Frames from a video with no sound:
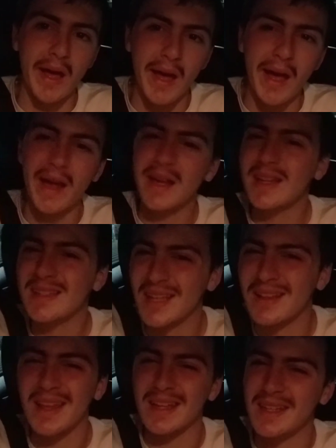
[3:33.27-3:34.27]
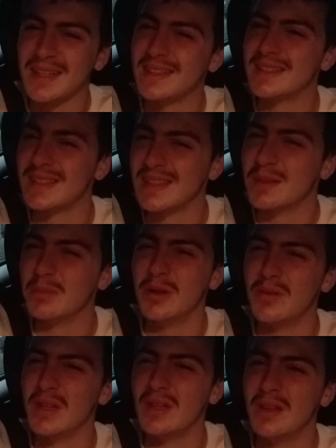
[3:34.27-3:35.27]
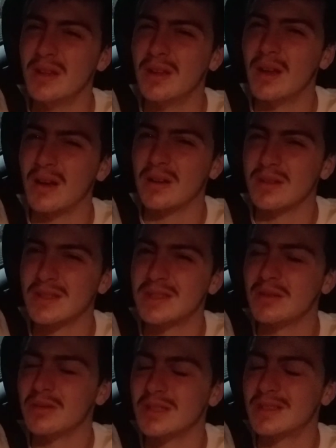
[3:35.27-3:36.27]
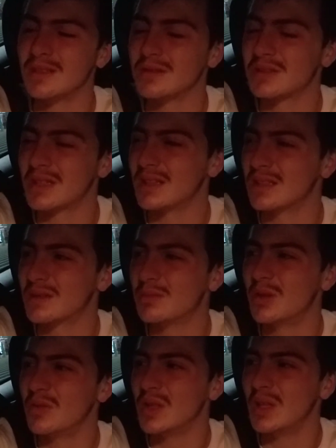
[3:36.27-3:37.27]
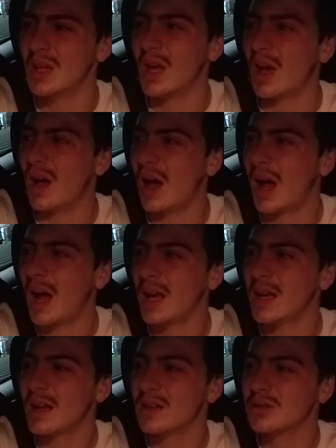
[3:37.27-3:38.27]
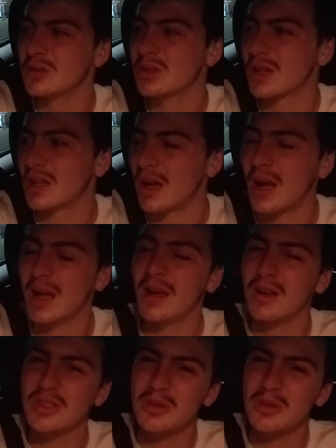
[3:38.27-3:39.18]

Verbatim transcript: I can tell I need to see the movie or the series to understand this movie. I and I also